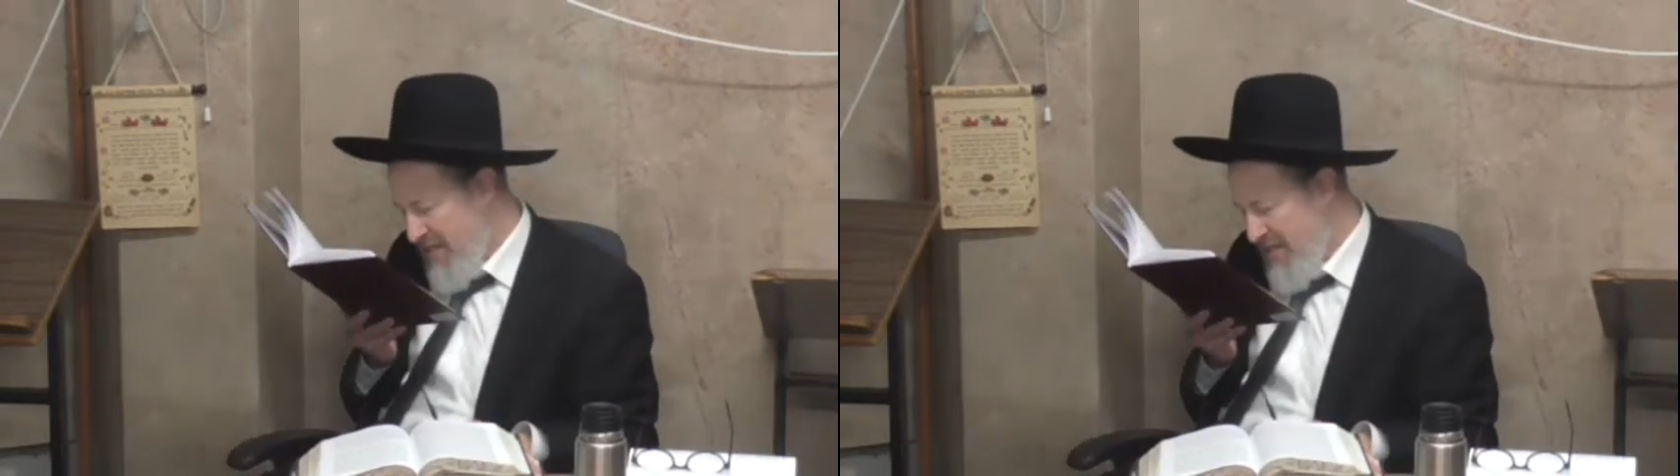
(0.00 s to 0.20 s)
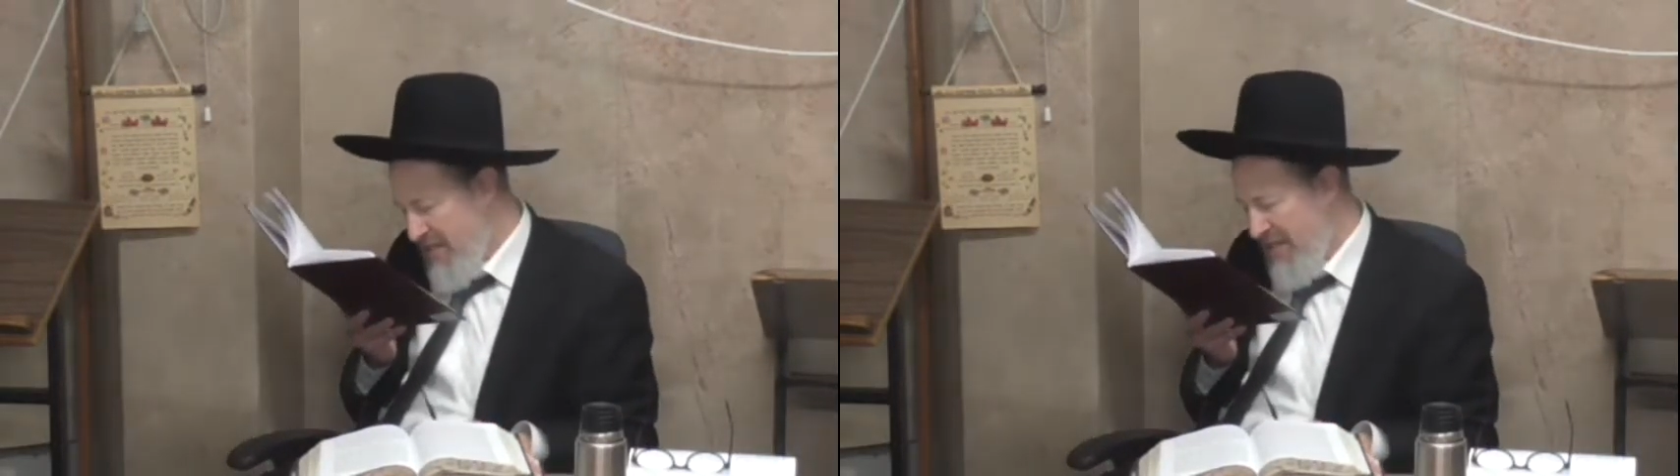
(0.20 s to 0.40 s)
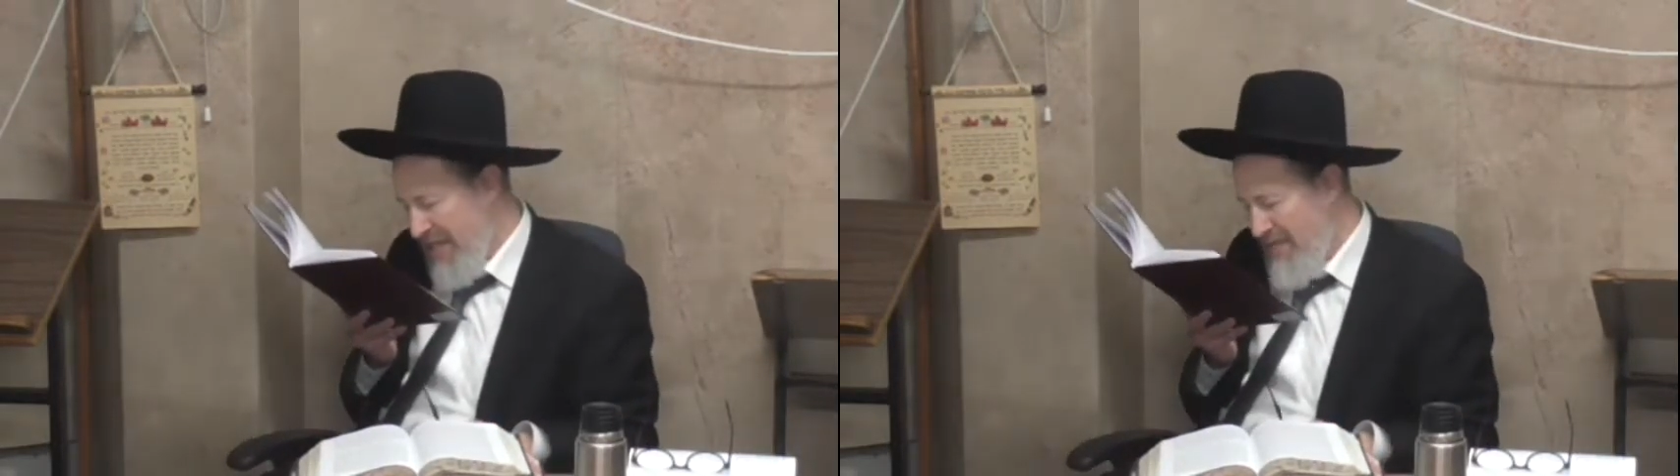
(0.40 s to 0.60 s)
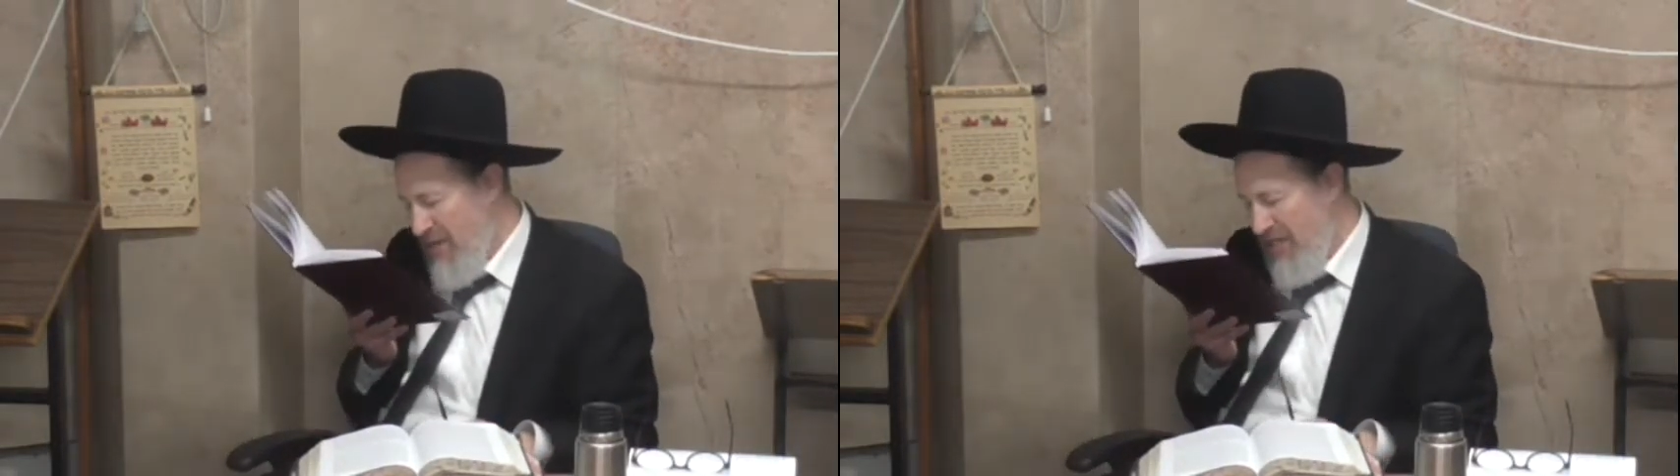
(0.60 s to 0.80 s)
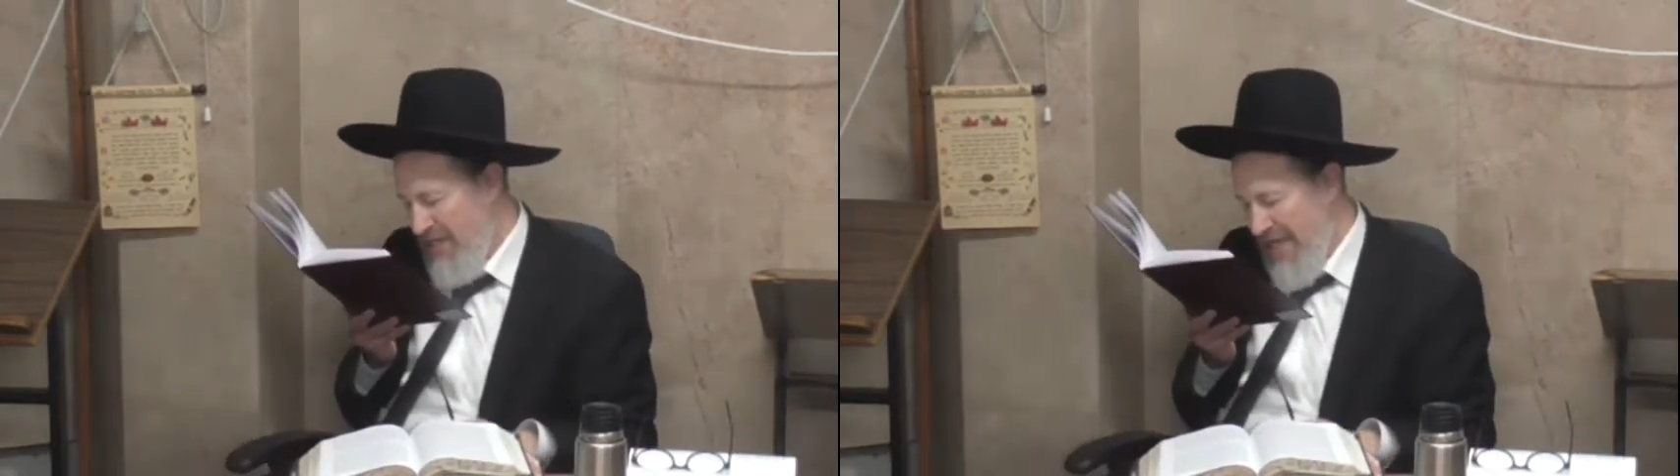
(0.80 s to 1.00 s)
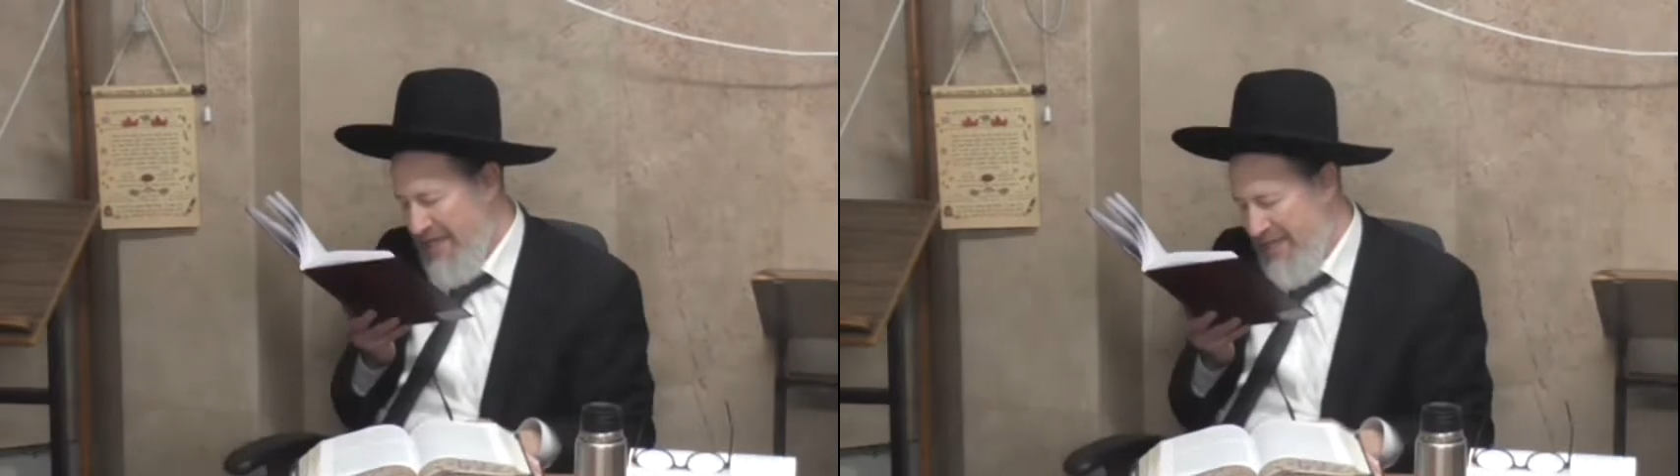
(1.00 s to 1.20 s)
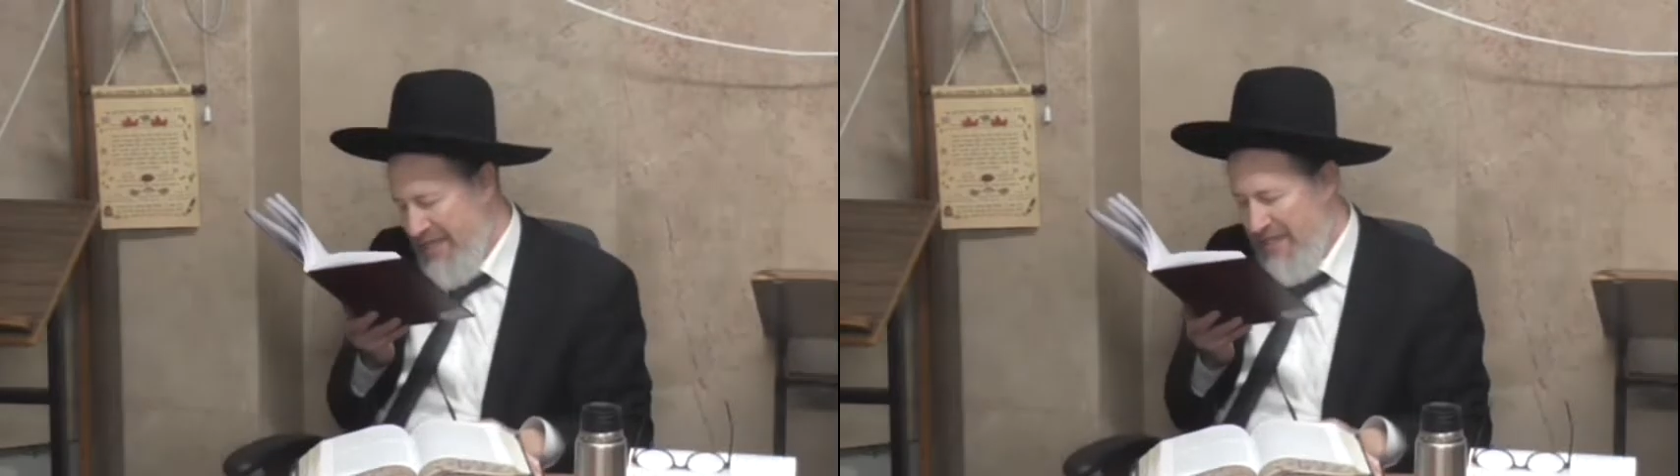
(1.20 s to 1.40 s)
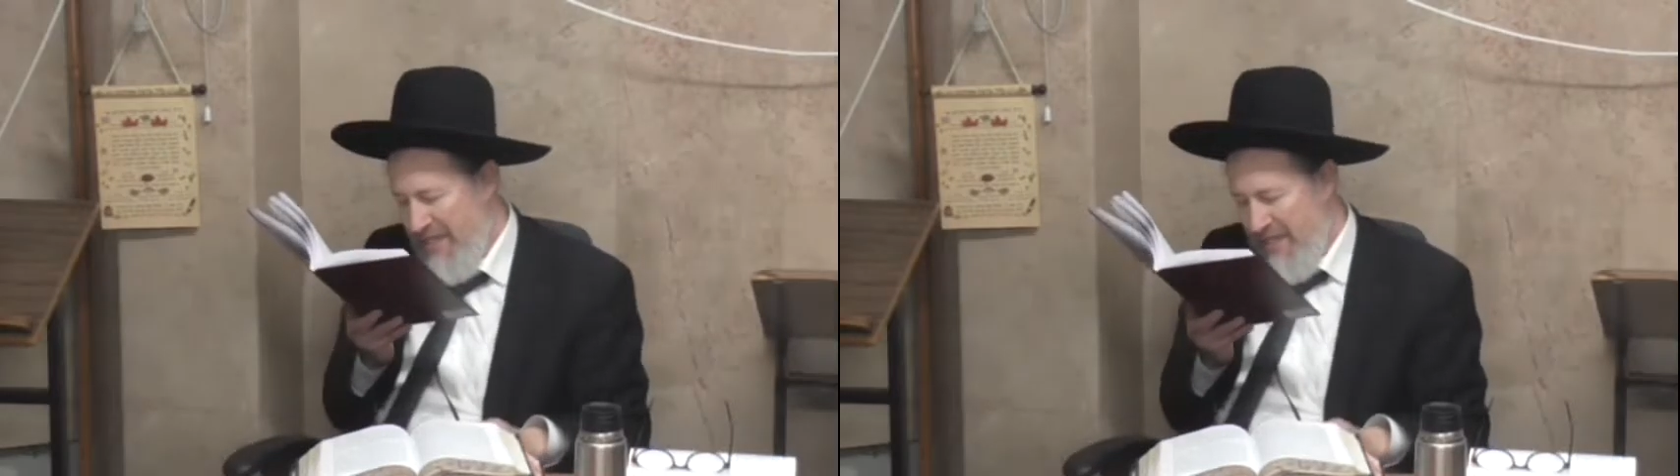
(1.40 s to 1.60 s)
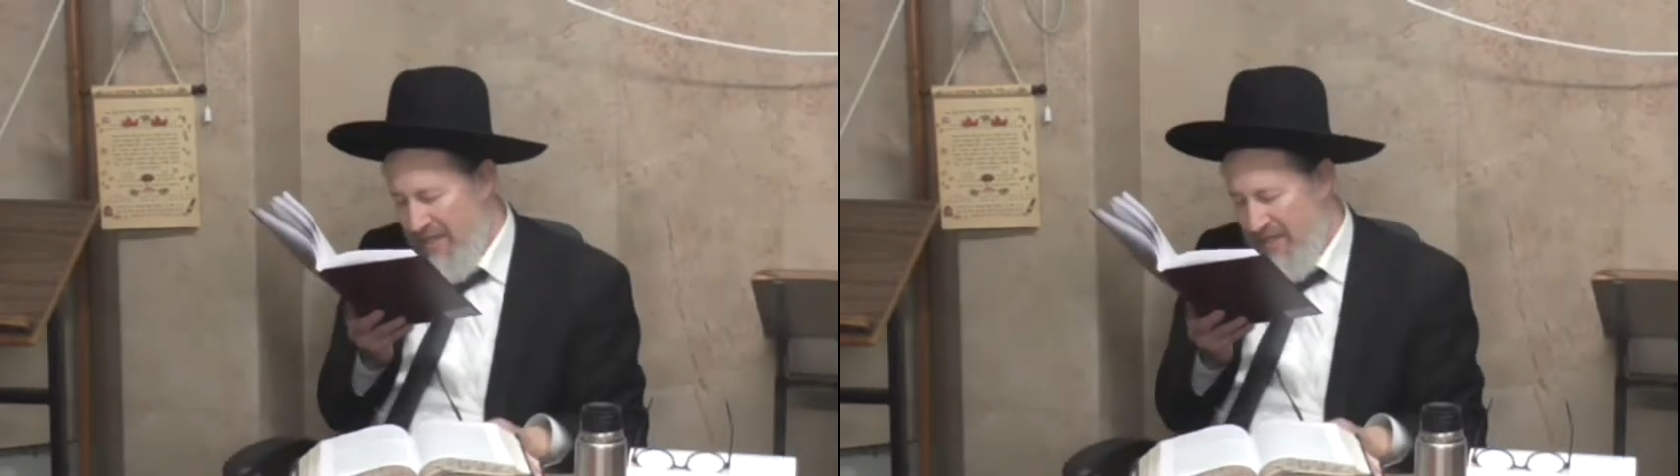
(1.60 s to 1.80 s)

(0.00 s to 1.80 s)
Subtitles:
in the kemach that he